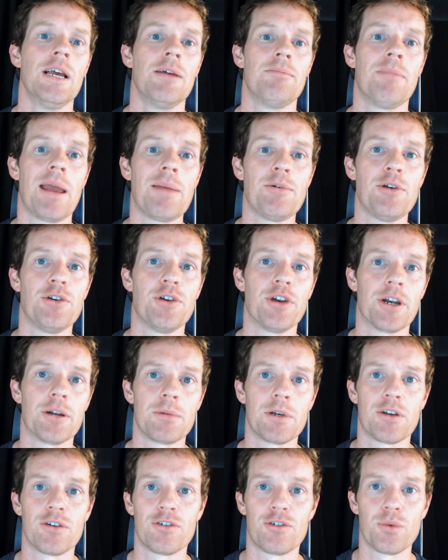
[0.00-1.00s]
Maybe you did it
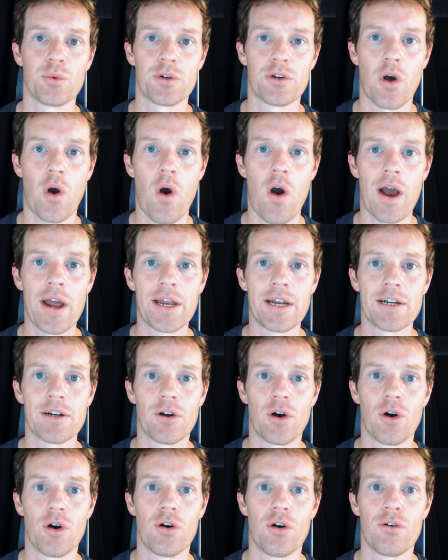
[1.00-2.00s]
because you were tired
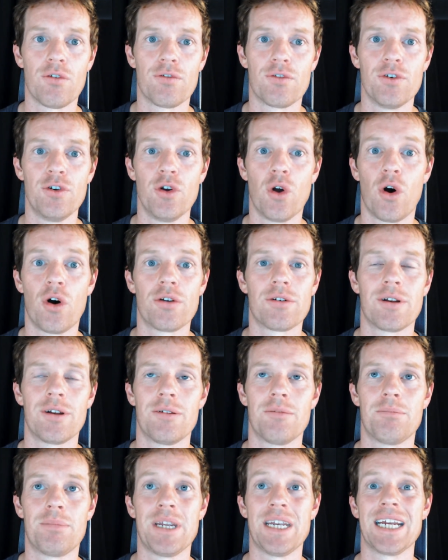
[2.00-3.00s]
of
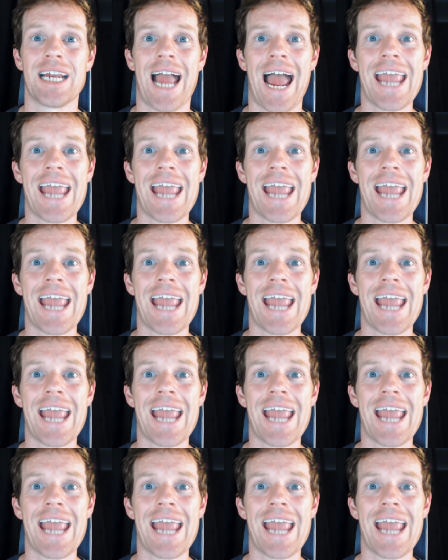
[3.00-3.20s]
not being